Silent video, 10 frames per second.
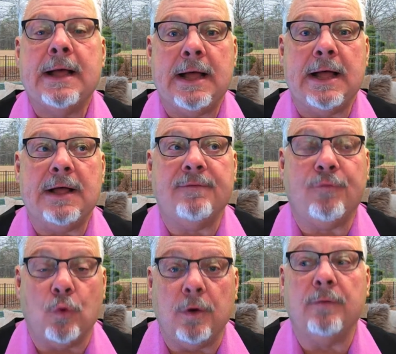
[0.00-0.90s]

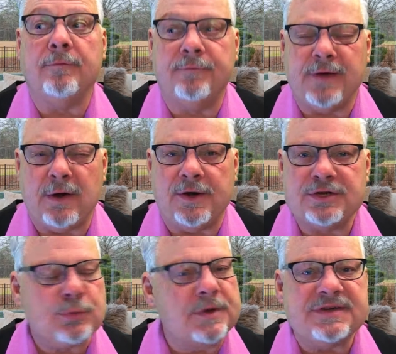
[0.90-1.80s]
for
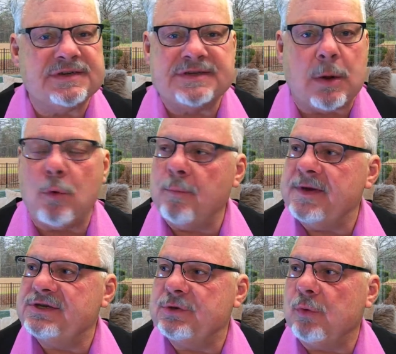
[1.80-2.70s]
various reasons I won't
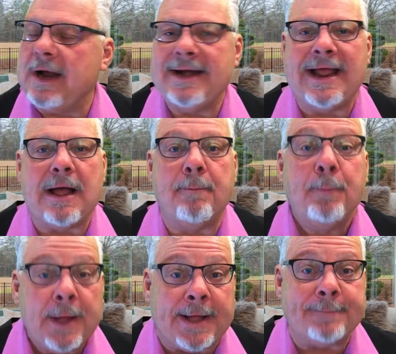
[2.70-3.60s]
mention right now,
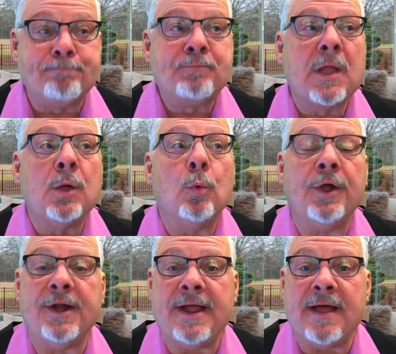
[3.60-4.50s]
but we're
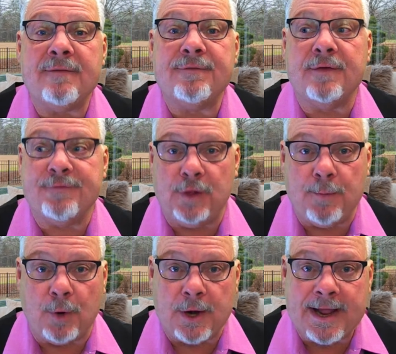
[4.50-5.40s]
going to have
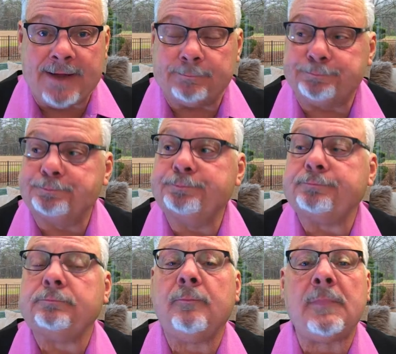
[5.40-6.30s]
Philip Barnett,
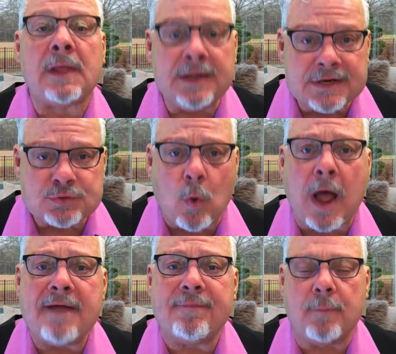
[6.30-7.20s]
his
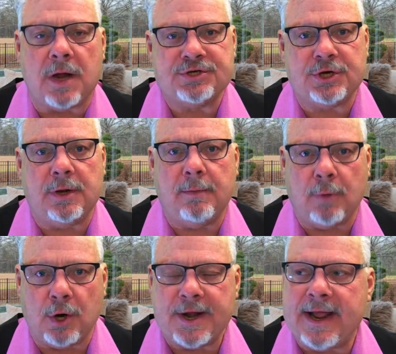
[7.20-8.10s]
wife, Masha
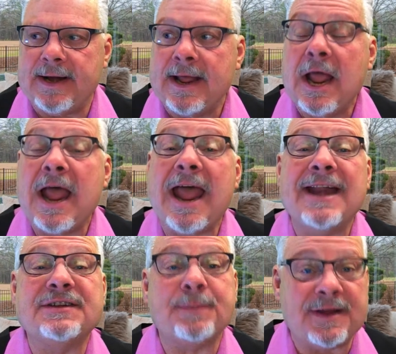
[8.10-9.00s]
Barnett,
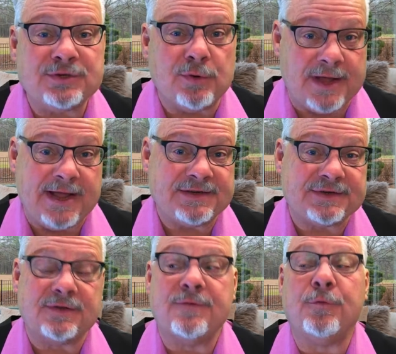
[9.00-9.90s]
and a special
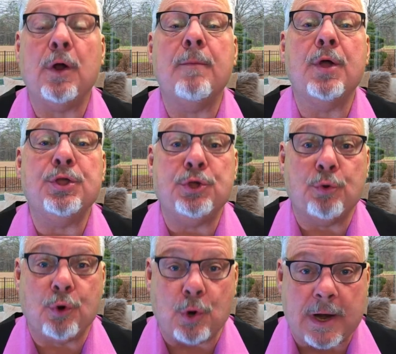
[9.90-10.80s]
guest from
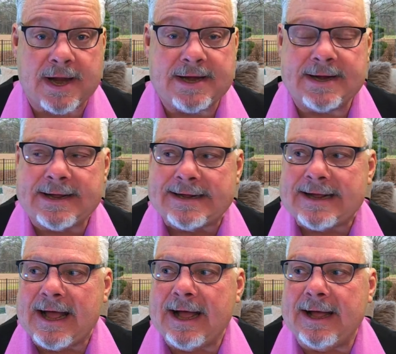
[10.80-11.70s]
Ukraine.
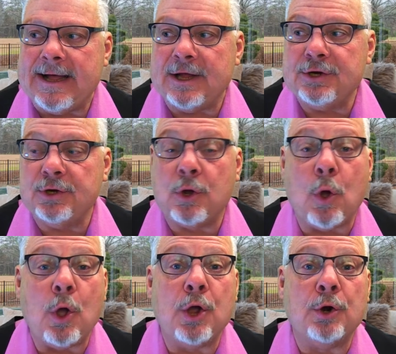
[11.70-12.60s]

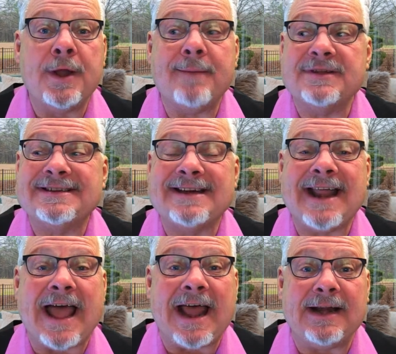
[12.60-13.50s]
Her name is
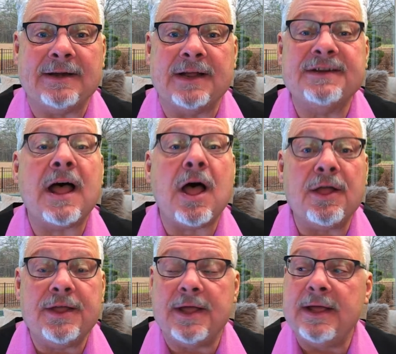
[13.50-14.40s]

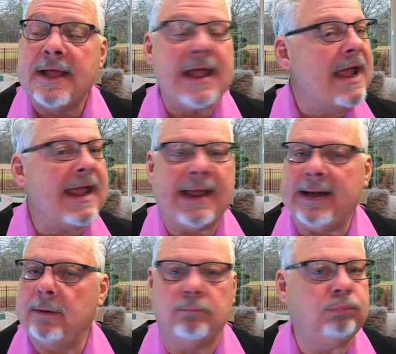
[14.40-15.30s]
Natalia,
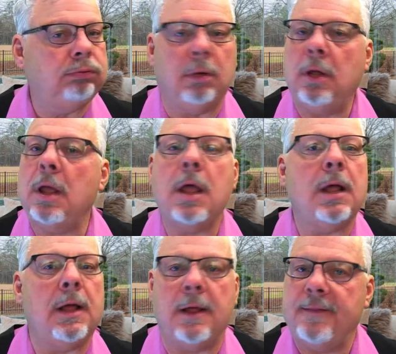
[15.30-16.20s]
and
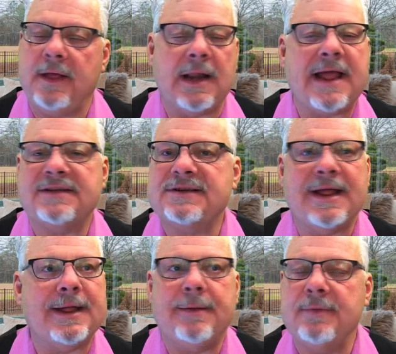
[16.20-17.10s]
the last
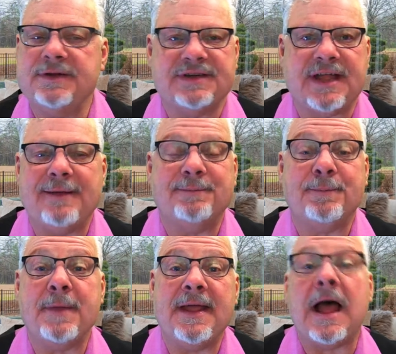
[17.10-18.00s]
name
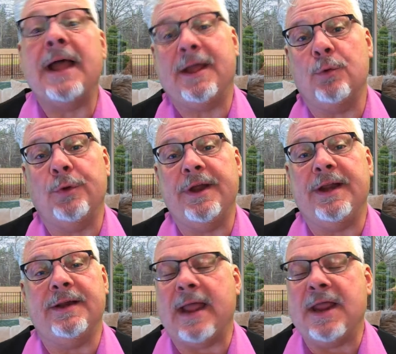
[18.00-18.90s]
escaped me. I could
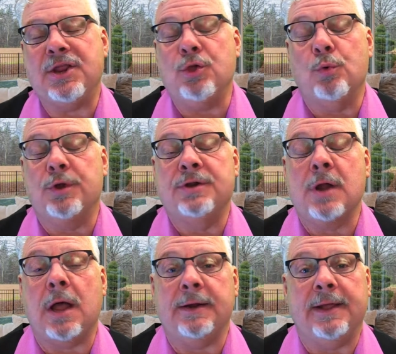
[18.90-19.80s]
read it, and you would
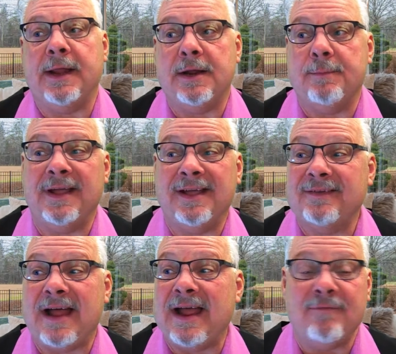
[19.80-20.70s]
not get it
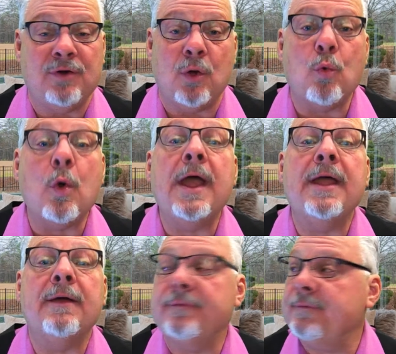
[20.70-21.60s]
because I have no
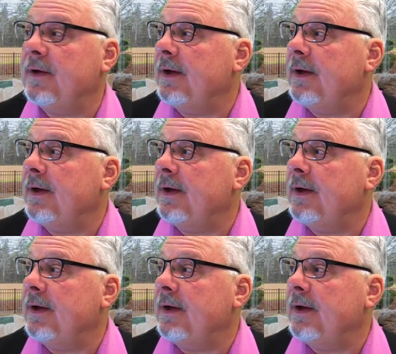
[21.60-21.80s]
way of